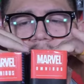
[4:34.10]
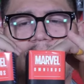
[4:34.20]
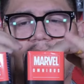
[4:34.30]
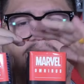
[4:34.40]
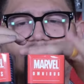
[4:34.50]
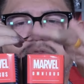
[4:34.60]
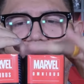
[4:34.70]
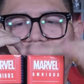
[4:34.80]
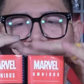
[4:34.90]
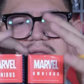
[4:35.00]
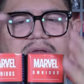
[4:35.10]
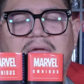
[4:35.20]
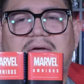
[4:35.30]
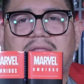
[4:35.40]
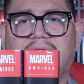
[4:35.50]
Oh, this one is a little,
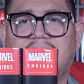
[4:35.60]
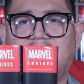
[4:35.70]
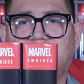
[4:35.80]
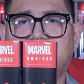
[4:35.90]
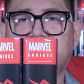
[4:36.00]
yeah, there we go.